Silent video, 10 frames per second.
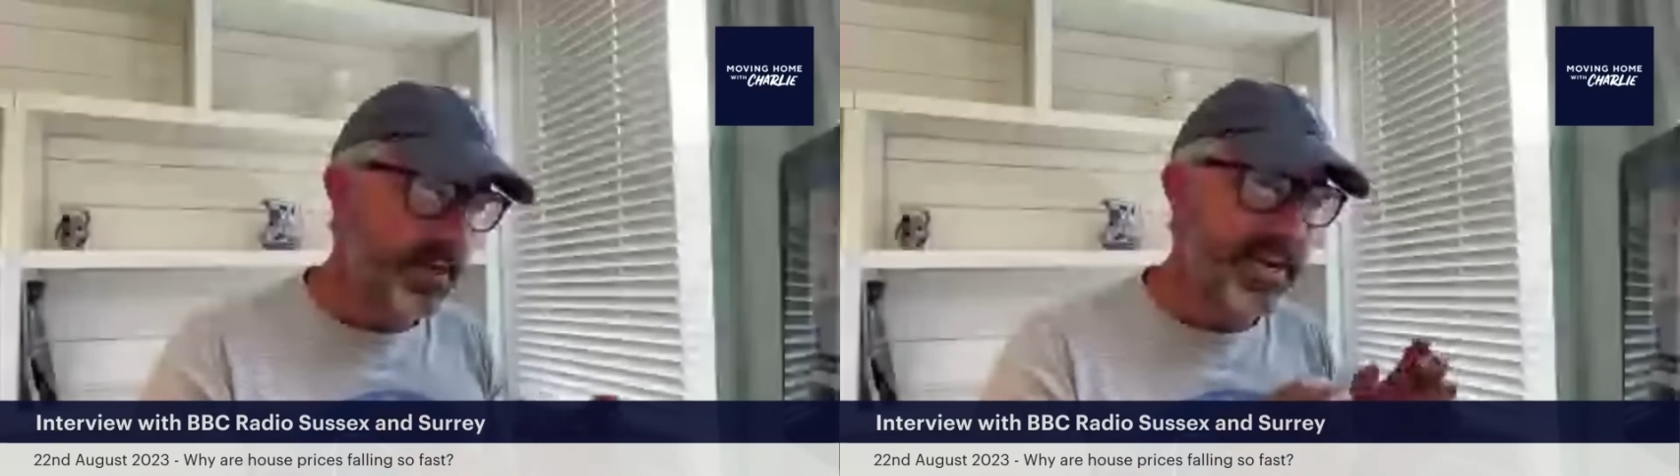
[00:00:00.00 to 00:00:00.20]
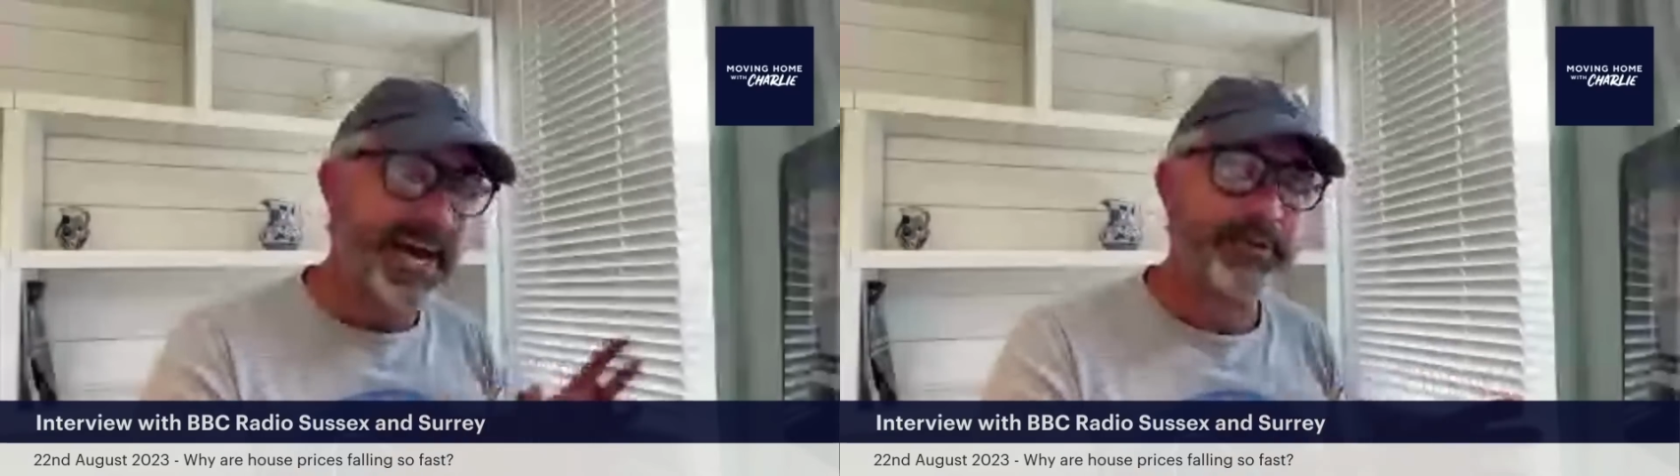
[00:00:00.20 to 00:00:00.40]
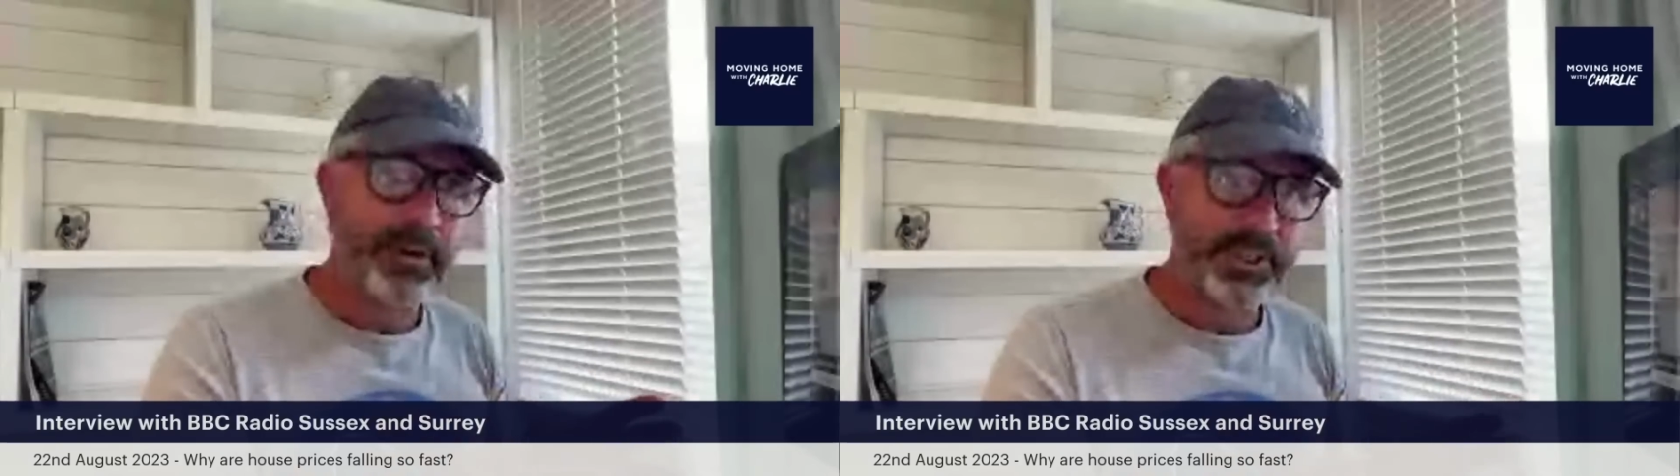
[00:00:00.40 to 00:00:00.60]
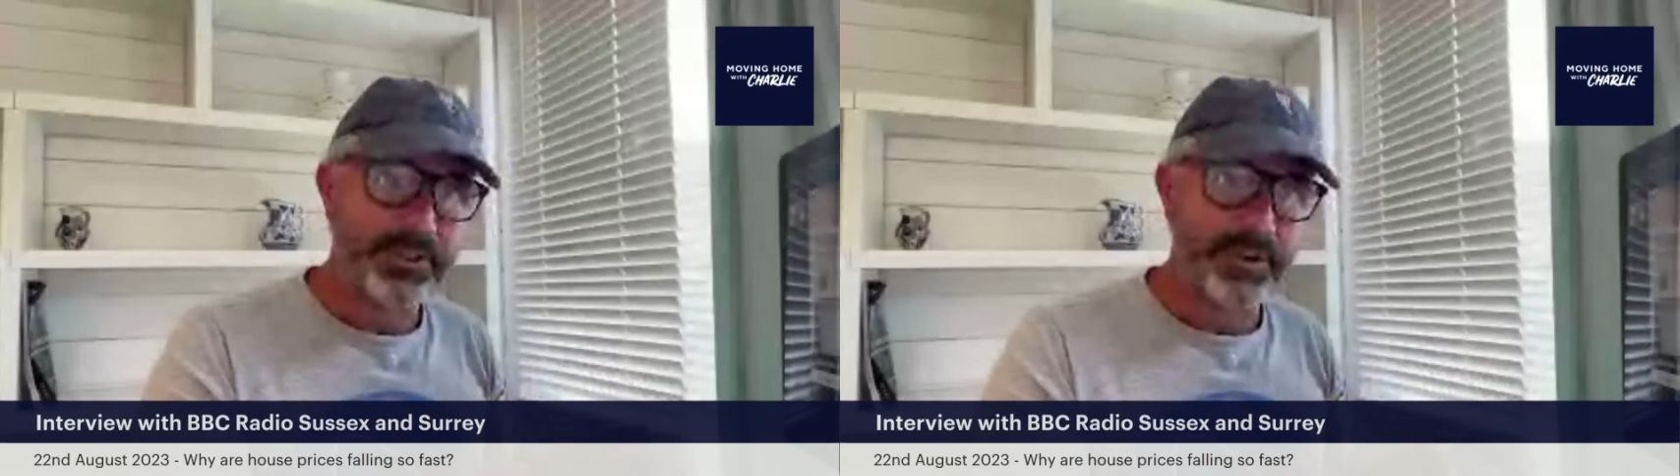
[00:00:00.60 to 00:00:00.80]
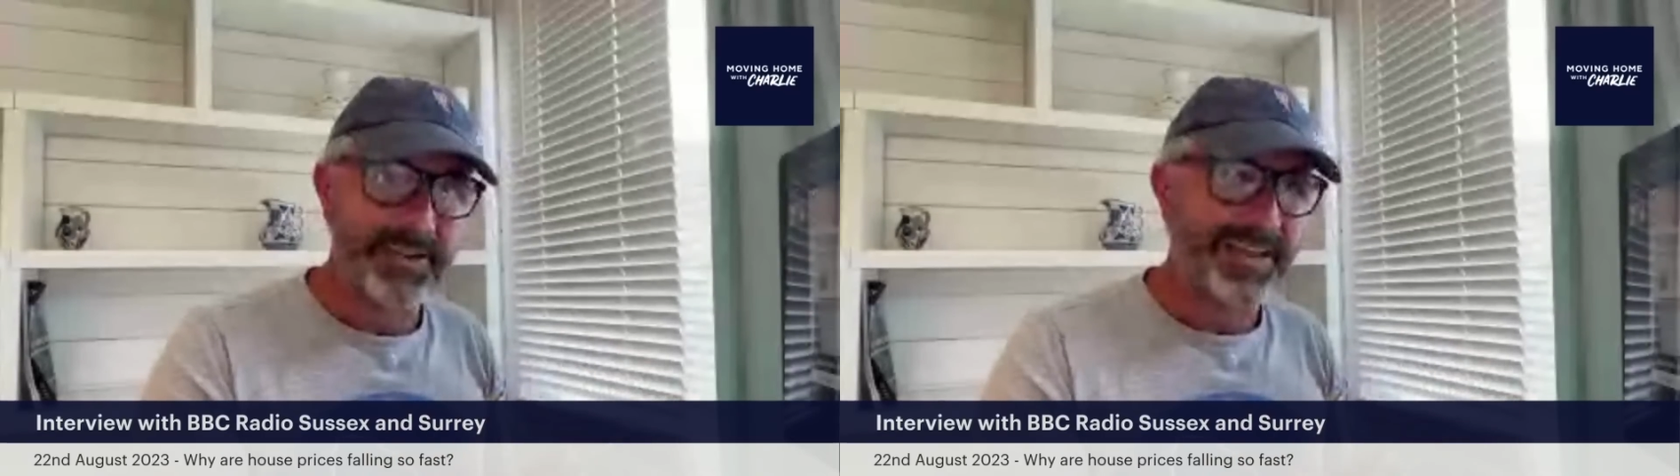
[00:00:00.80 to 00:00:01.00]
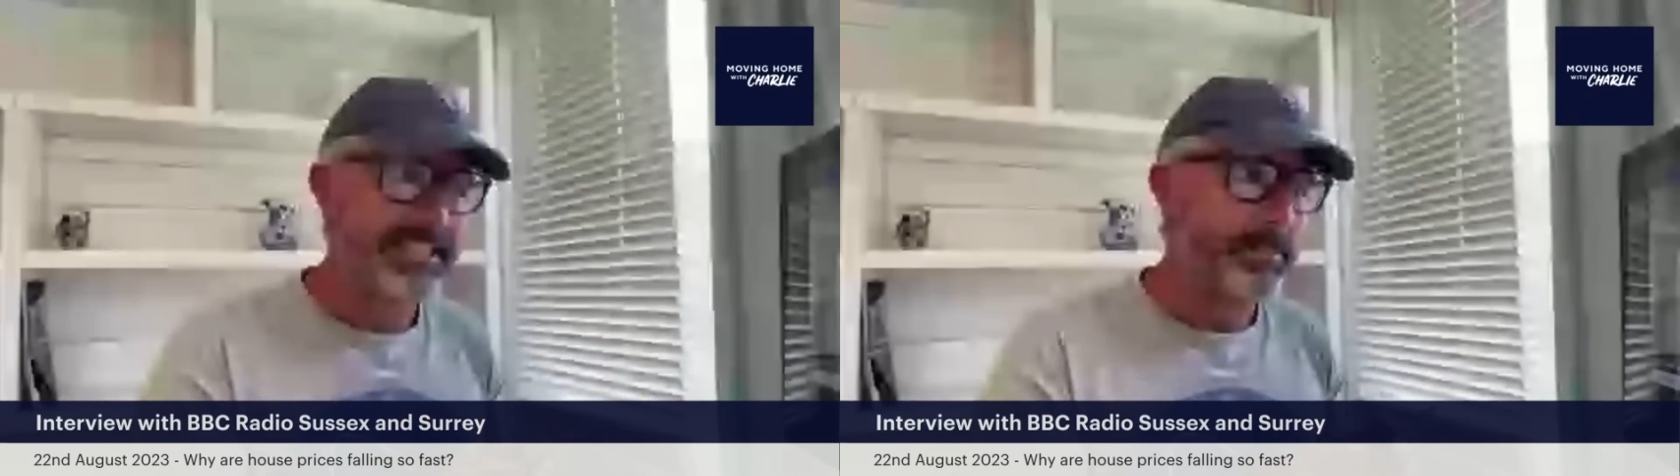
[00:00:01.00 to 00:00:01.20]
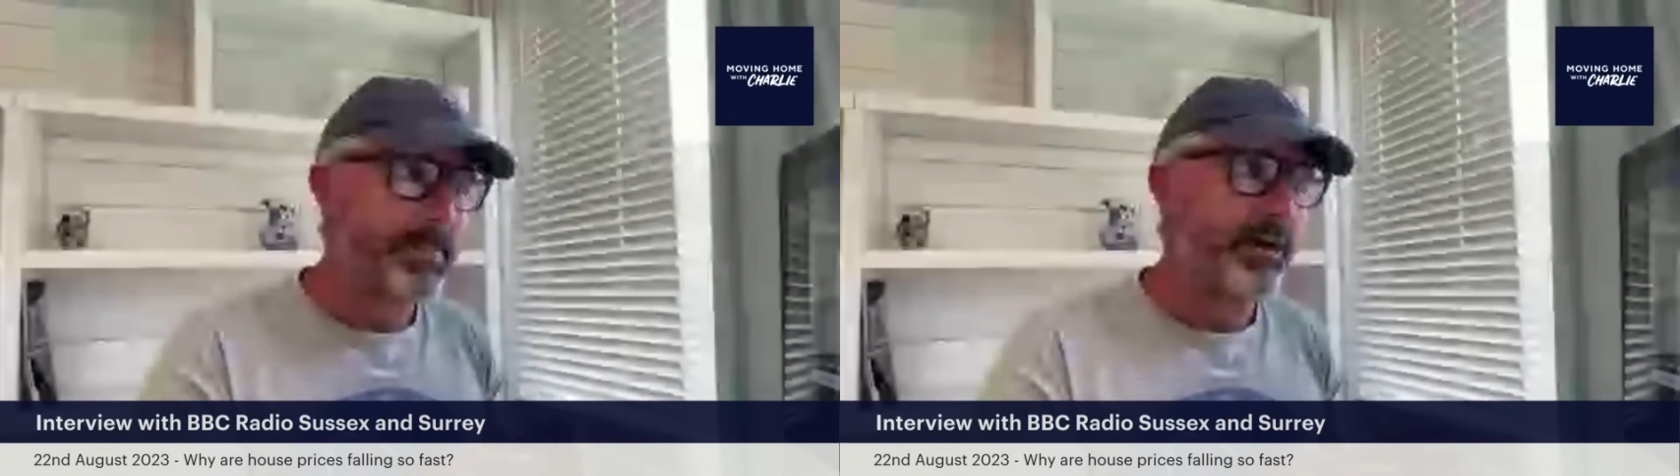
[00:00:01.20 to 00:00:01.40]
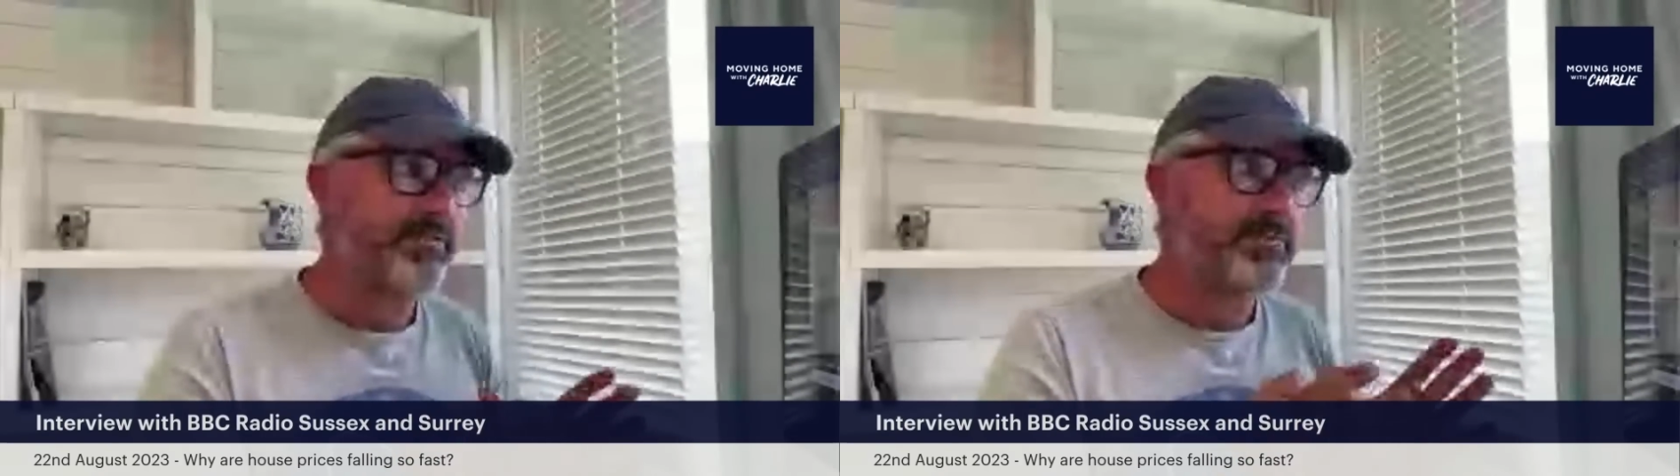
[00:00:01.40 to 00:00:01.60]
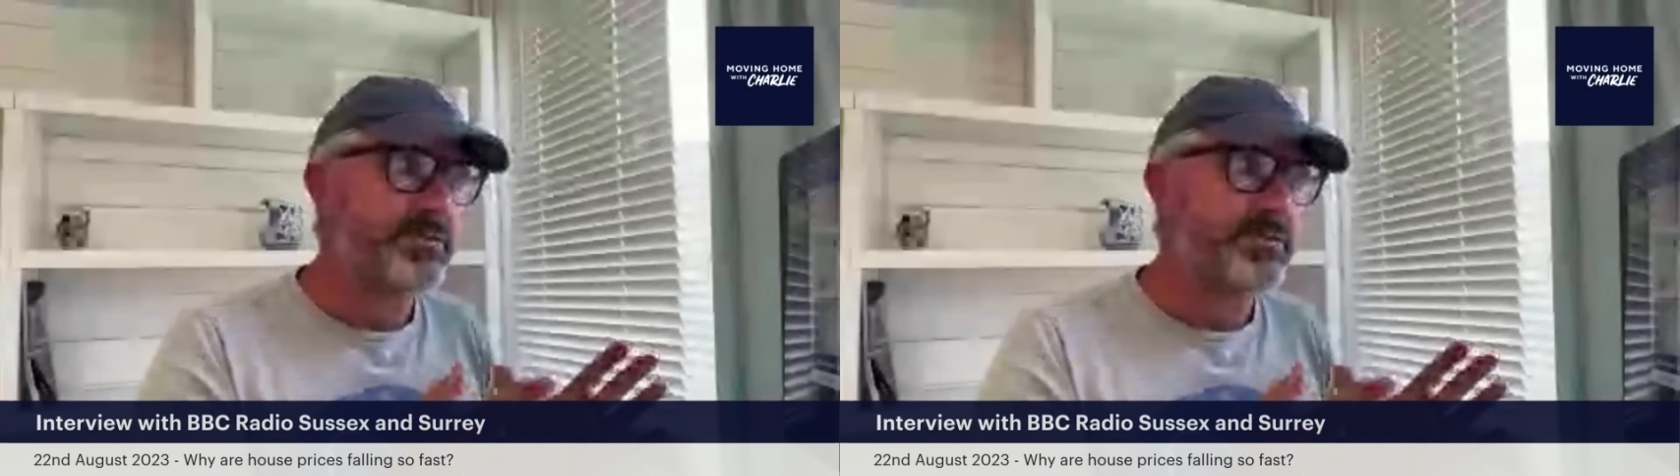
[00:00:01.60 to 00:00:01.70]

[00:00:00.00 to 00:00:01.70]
the land registry is about